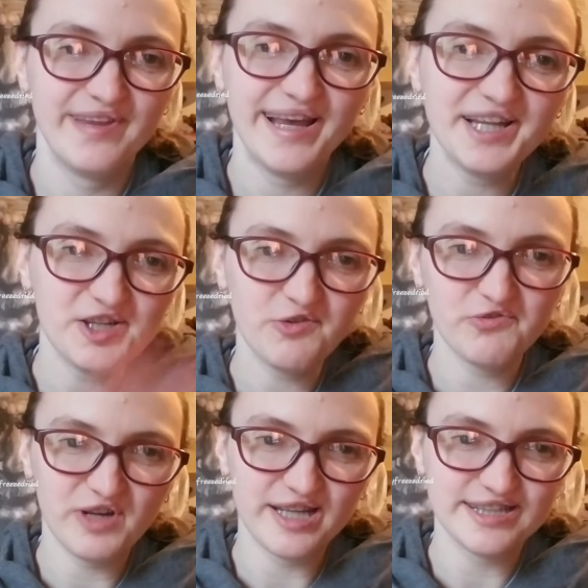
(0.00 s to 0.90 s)
Hello
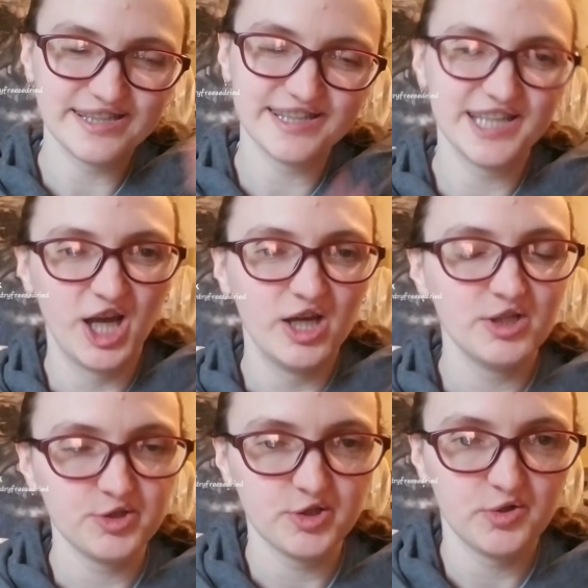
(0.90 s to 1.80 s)
friends,
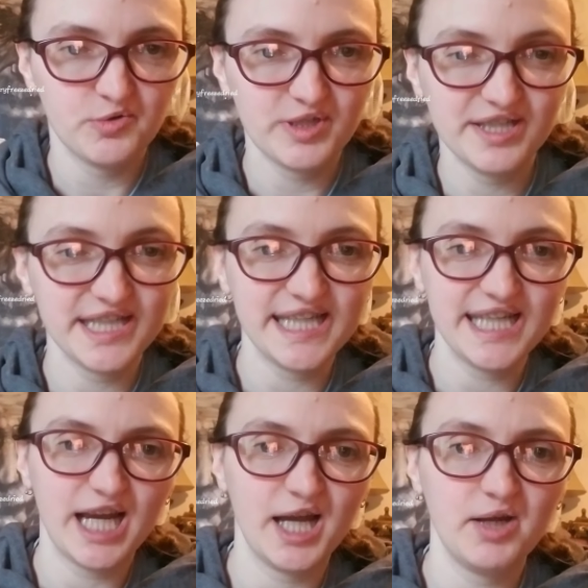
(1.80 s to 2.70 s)
so
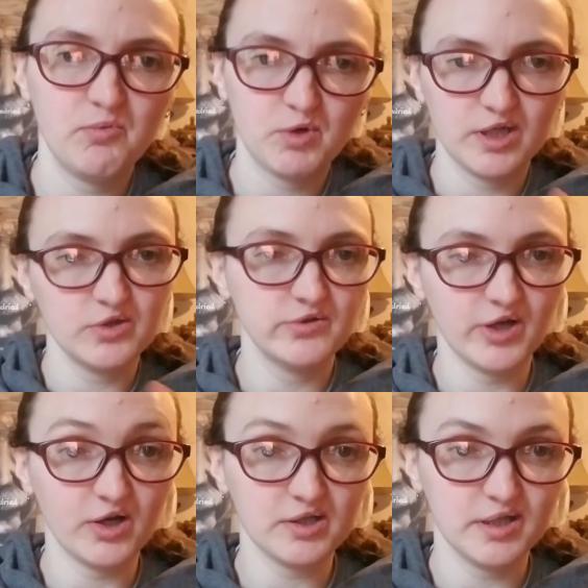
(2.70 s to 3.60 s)
today I wanted to
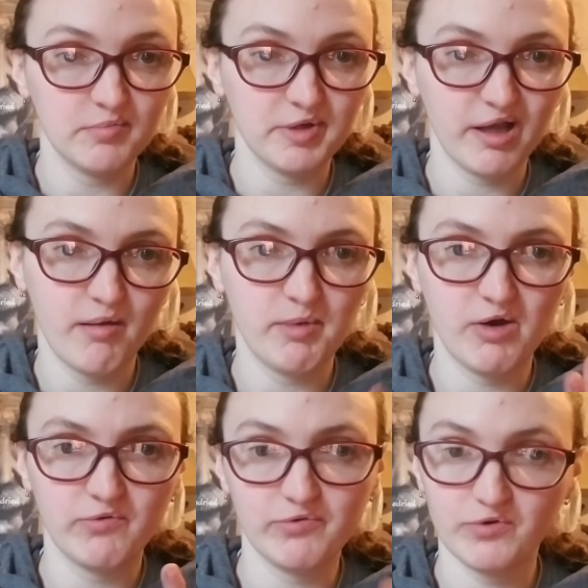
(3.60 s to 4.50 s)
talk a little bit
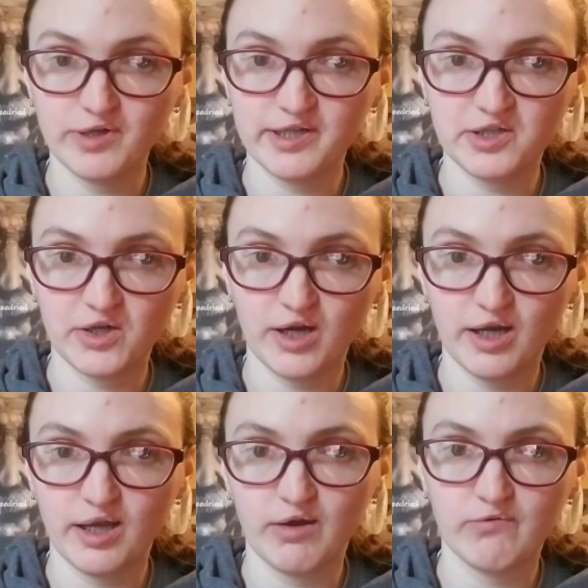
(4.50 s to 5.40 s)
about freeze
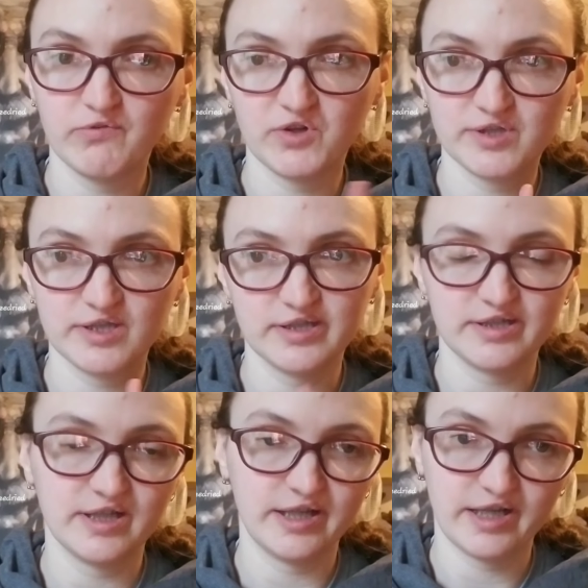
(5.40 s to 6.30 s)
drying
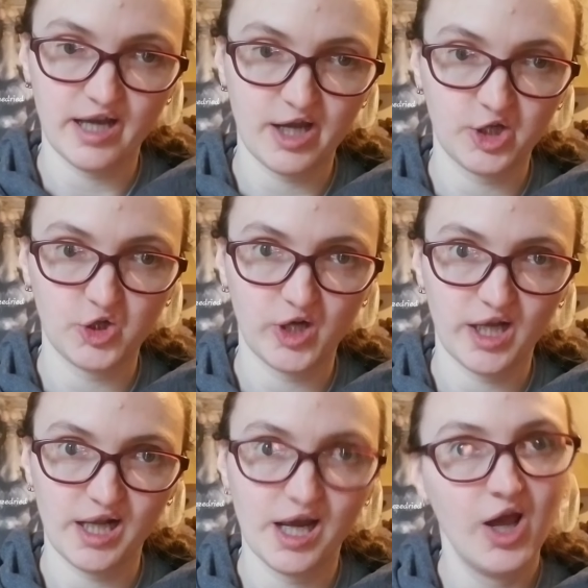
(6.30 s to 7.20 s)
versus
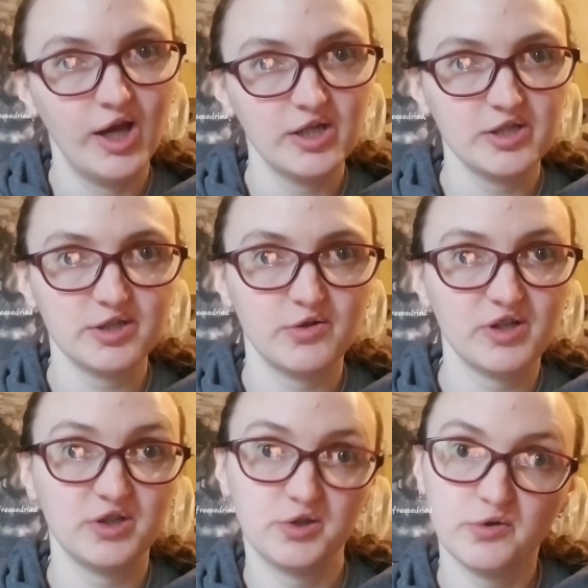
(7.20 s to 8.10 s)
dehydrating. So
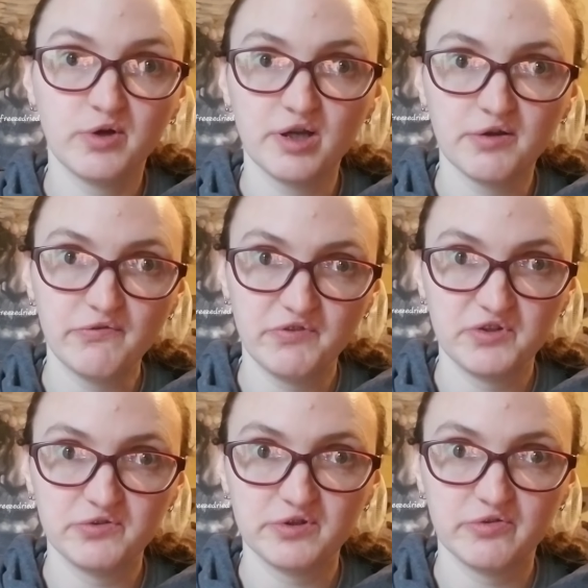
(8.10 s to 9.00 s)
they do get
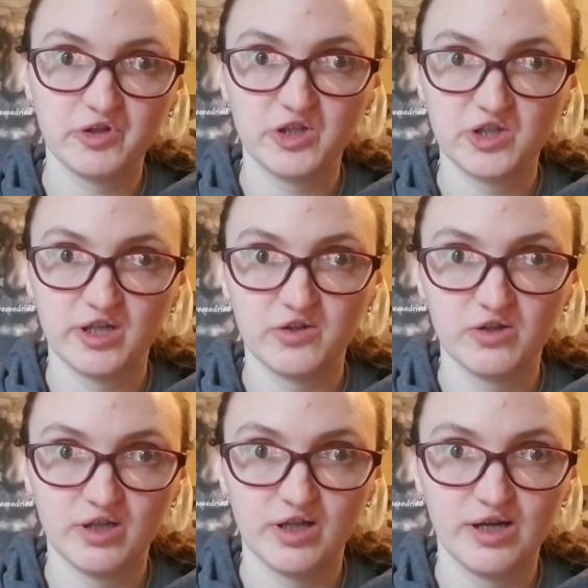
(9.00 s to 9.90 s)
confused for each other
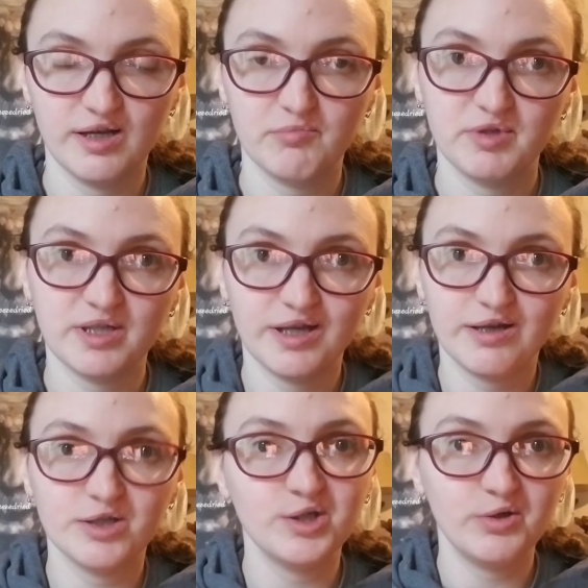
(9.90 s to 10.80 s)
a lot, but they
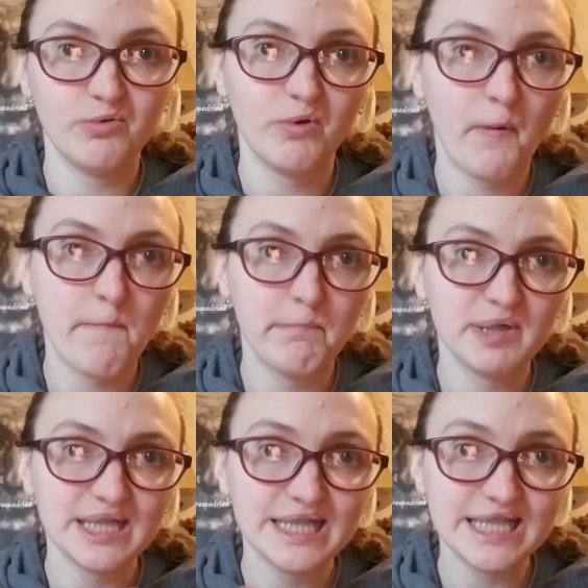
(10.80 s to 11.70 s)
are two
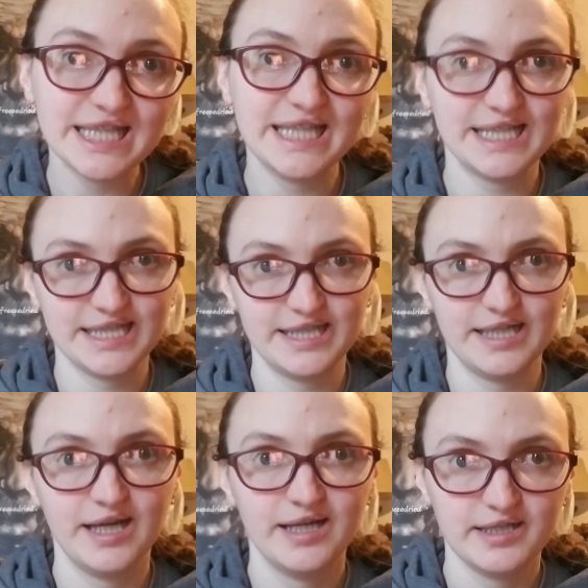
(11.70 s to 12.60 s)

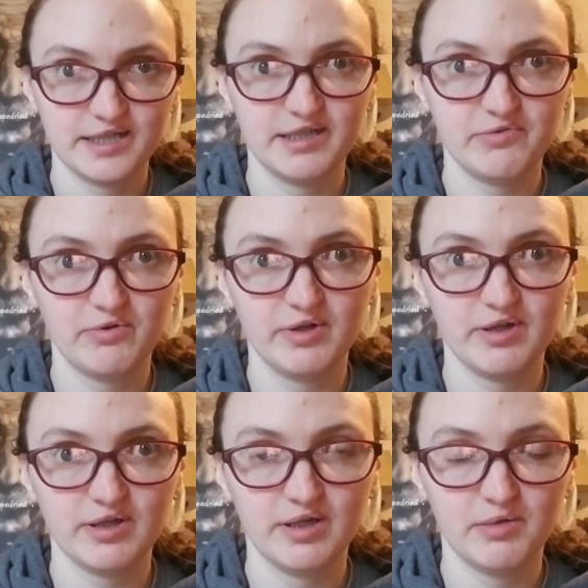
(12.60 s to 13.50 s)
completely different
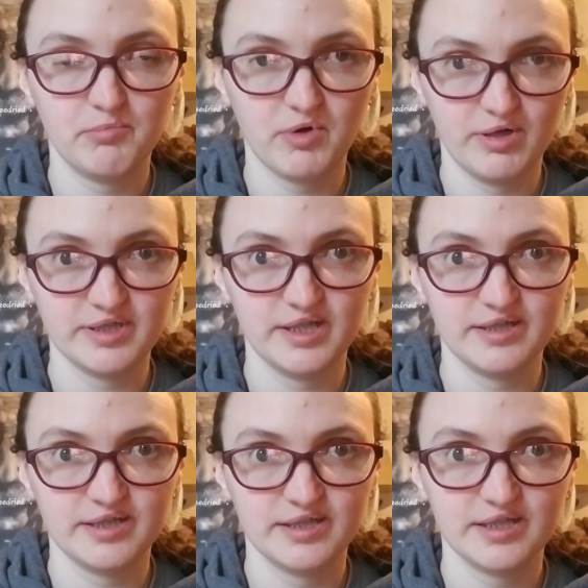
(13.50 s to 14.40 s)

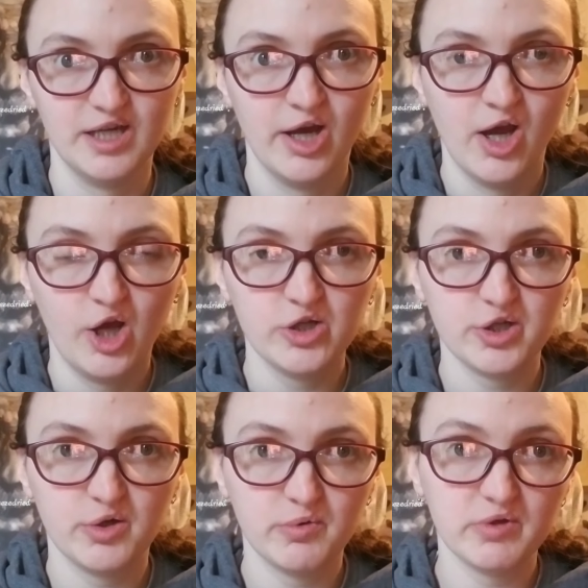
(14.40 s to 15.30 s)
processes.
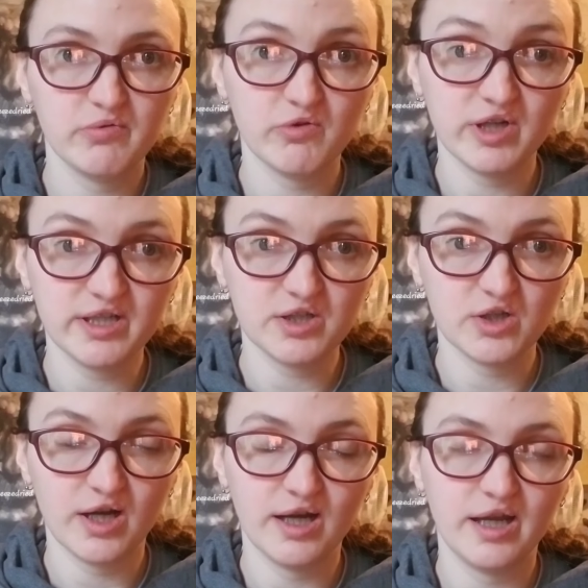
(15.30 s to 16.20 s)
So with freeze
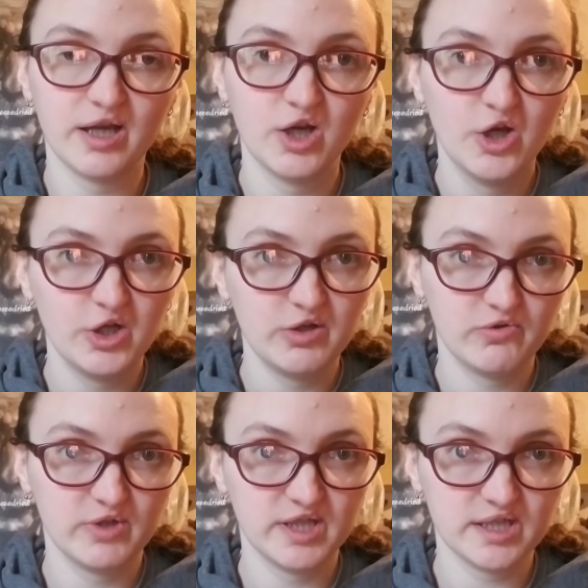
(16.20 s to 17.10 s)
drying, you
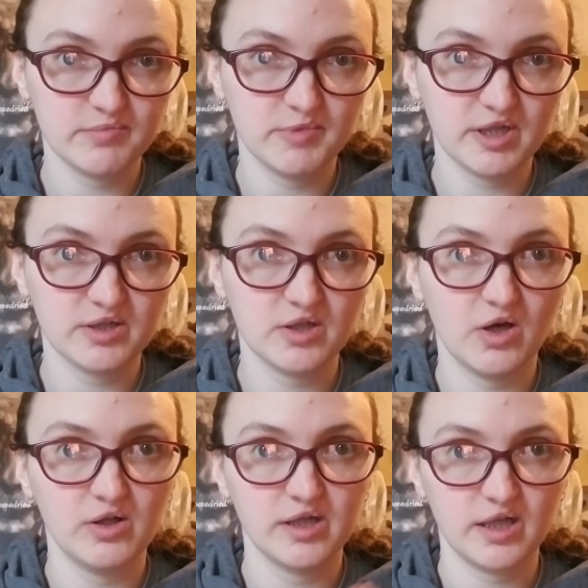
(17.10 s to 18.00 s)
freeze something
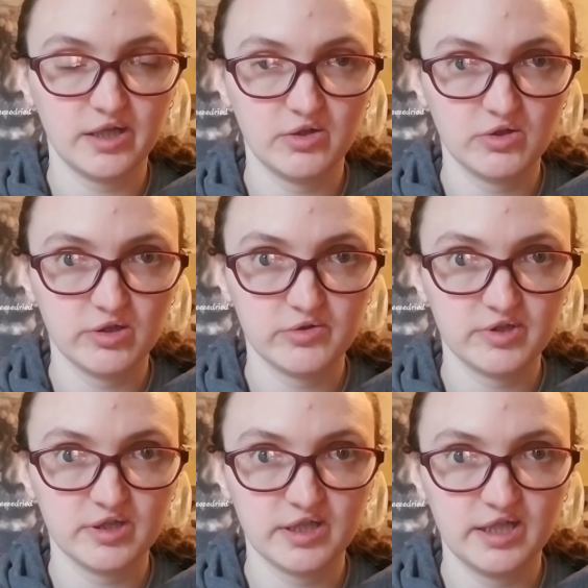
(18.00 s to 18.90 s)
solid,
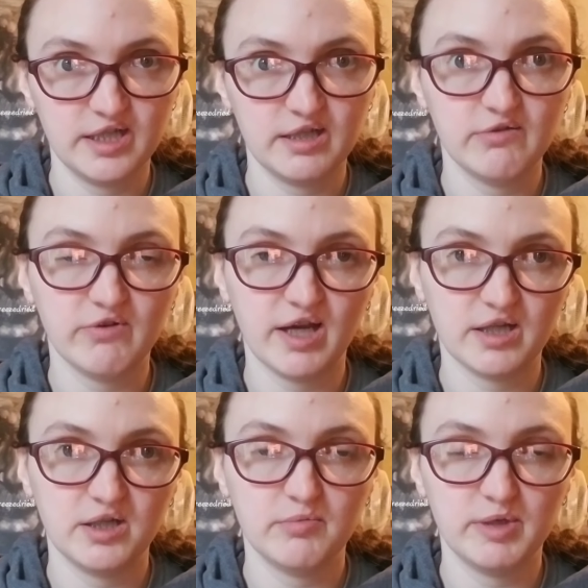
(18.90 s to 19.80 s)
introduce it to heat in a
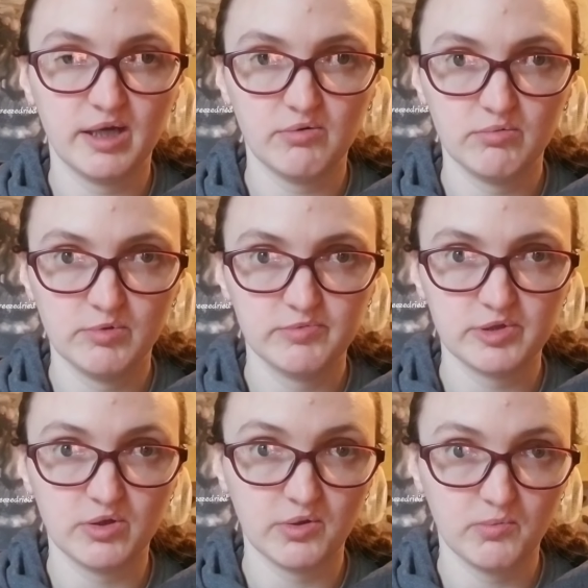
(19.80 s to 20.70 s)
vacuum, and that removes
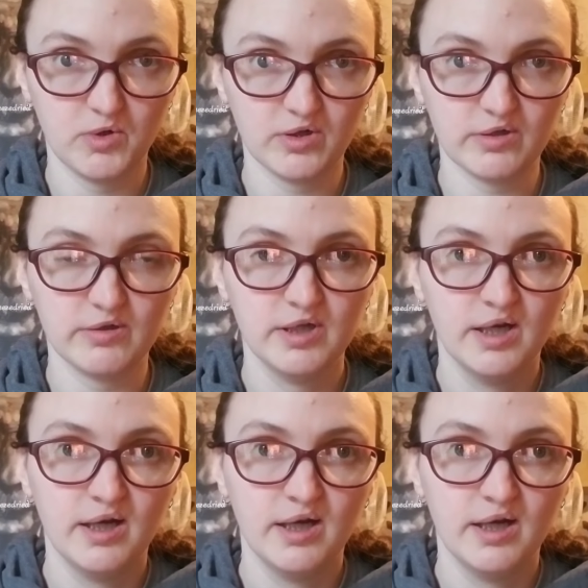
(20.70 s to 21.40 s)
all the water.